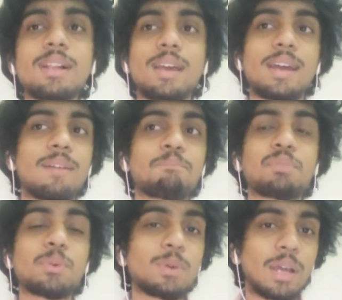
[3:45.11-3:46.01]
And
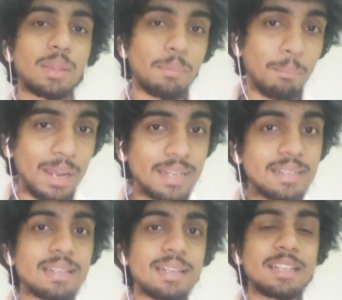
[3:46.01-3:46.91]
the, my
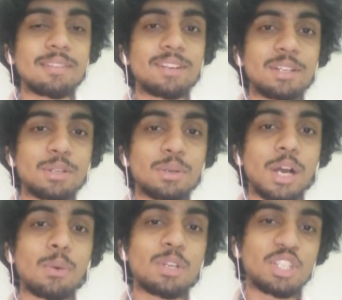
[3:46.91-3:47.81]
internet inventor, Invento,
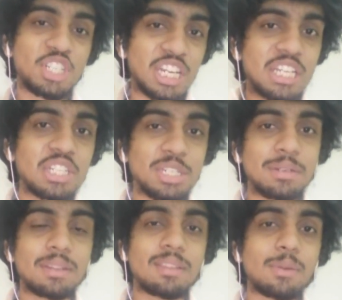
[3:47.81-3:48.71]
how it changed
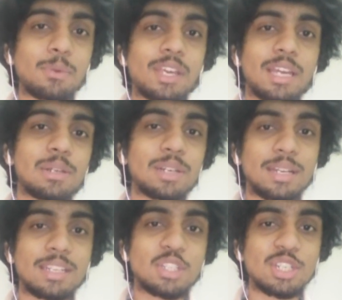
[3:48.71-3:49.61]
the way I look at
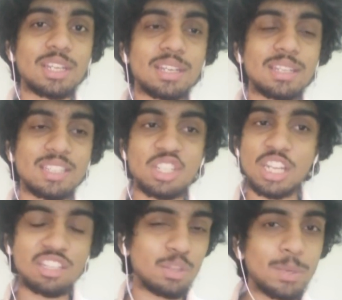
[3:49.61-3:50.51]
engineering is it
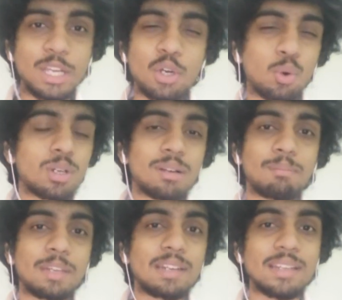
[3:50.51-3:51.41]
changed the way I code
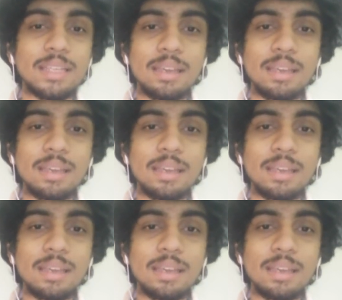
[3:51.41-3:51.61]
completely.